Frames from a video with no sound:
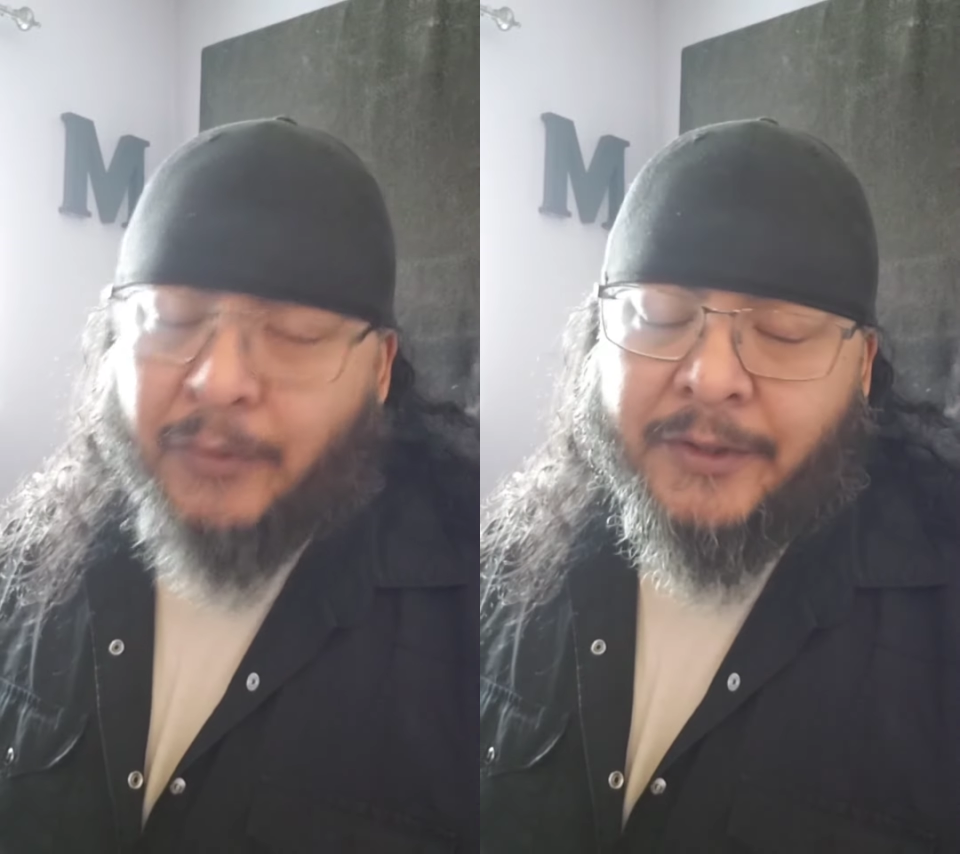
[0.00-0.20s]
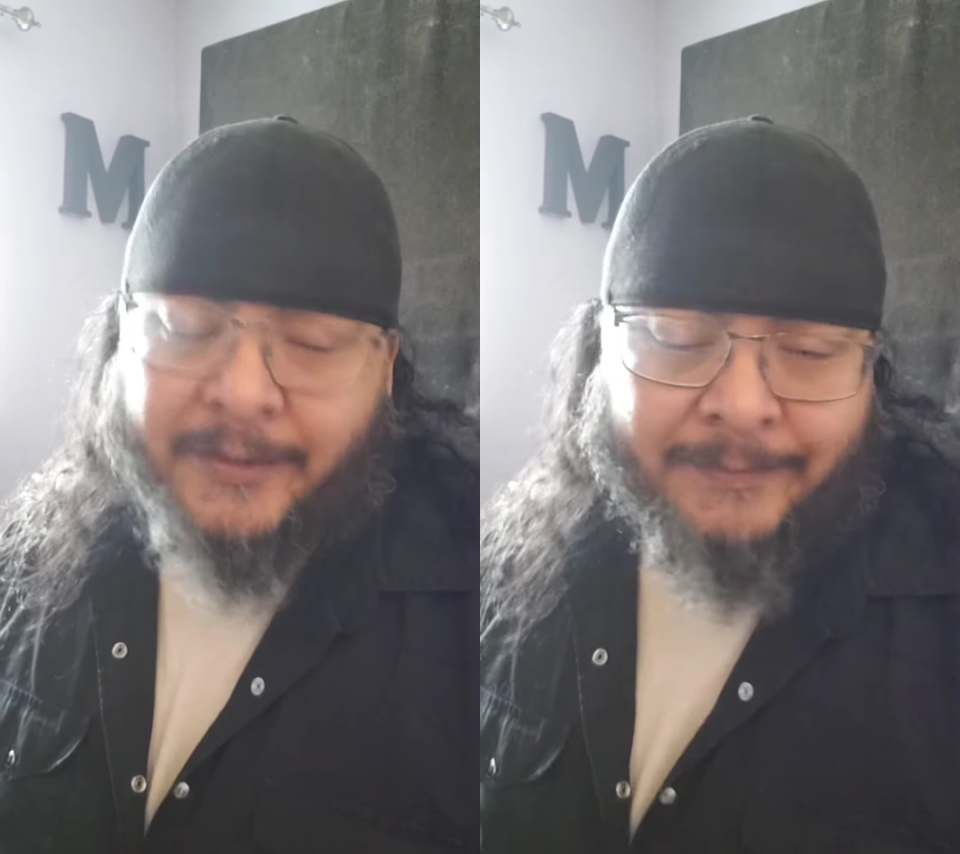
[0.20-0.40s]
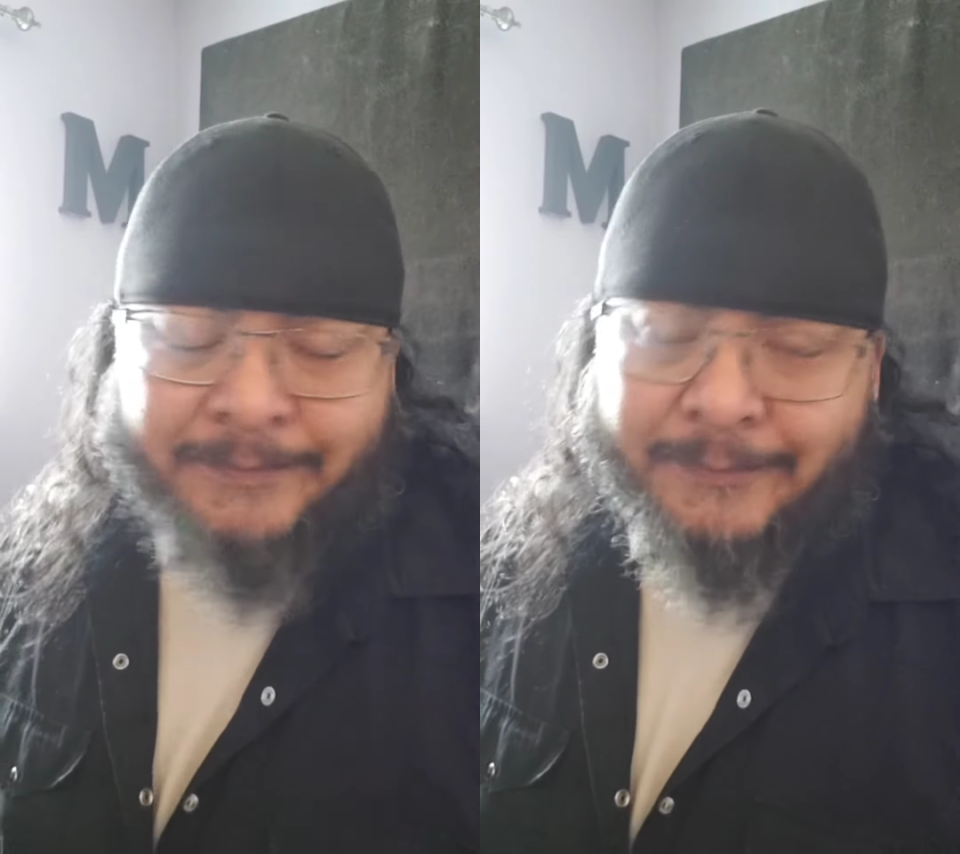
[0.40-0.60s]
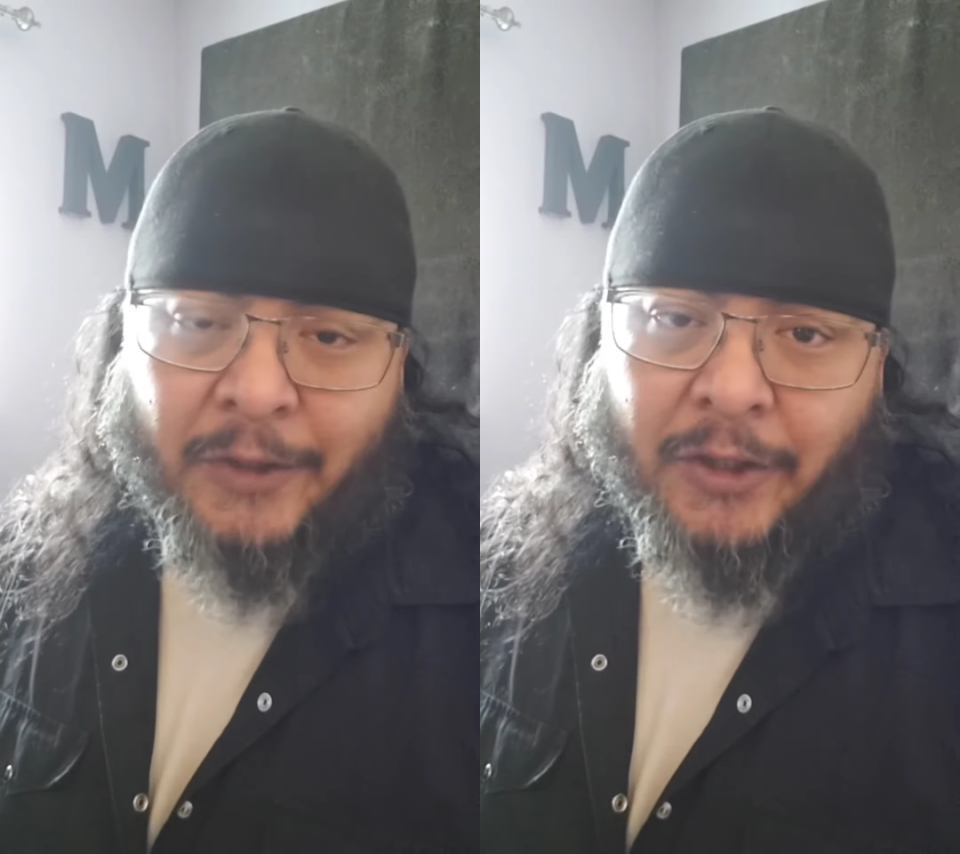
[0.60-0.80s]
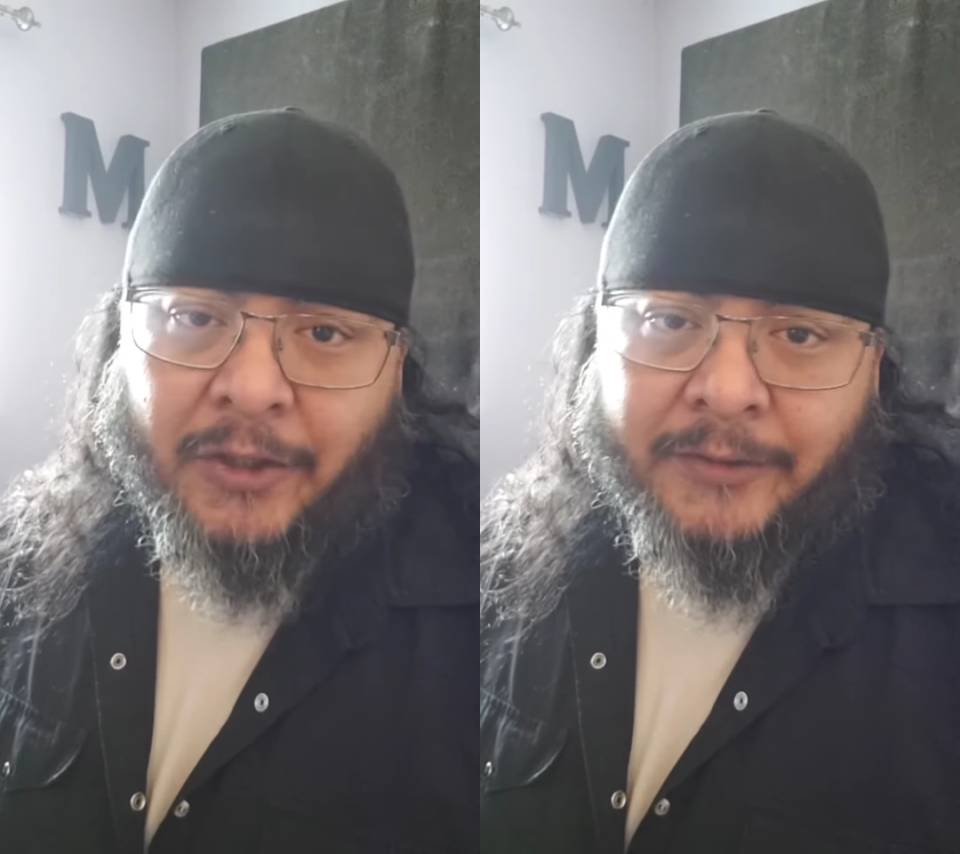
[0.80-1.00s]
or you
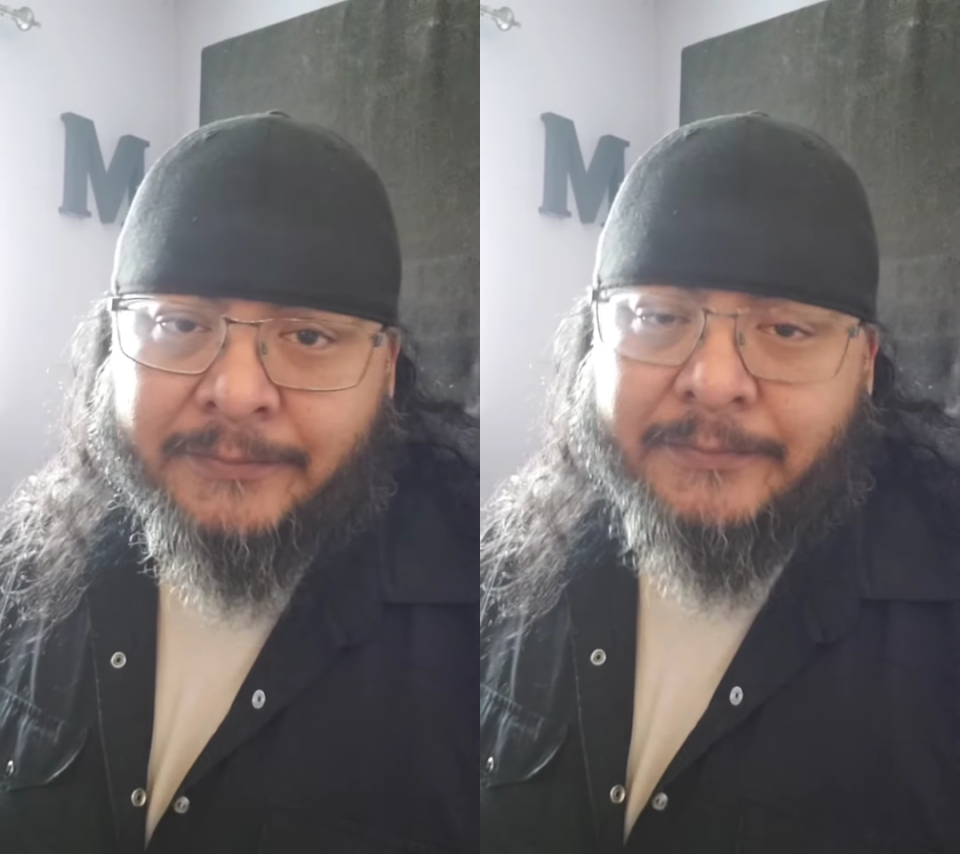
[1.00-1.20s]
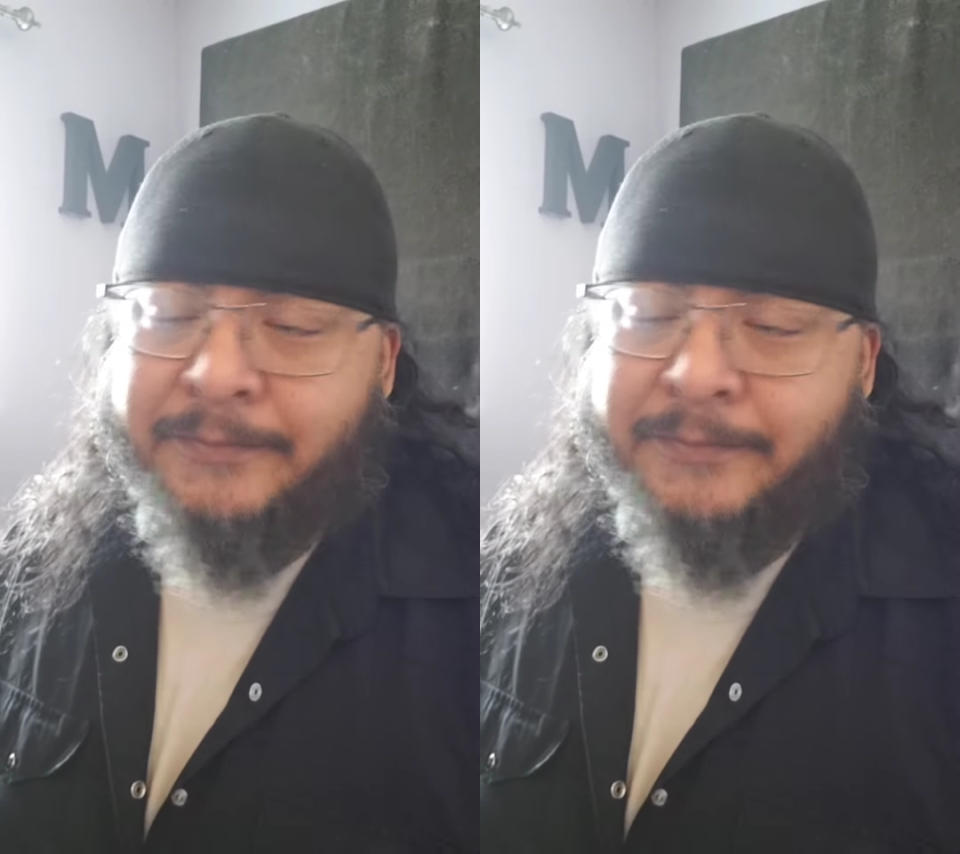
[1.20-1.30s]
caught on.